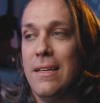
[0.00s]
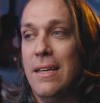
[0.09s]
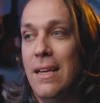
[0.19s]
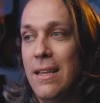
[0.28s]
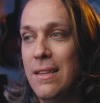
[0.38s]

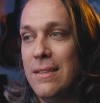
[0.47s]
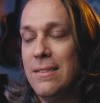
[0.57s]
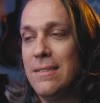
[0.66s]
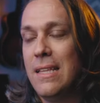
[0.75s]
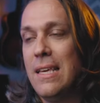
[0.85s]
And
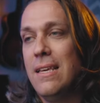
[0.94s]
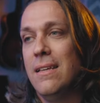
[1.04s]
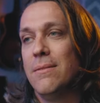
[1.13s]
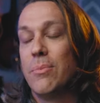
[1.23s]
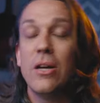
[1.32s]

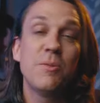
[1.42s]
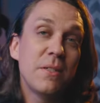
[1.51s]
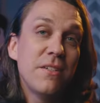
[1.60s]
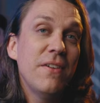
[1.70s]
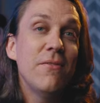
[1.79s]
the
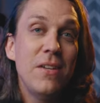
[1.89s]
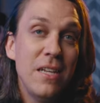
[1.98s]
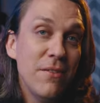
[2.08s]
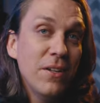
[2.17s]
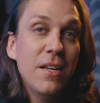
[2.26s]
prospect of having
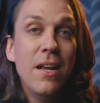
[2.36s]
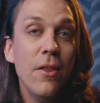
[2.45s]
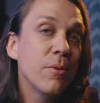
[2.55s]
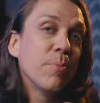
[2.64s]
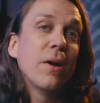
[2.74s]
even
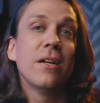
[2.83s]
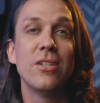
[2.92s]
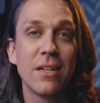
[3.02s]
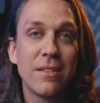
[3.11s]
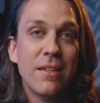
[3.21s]
another
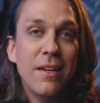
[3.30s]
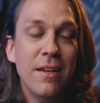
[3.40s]
project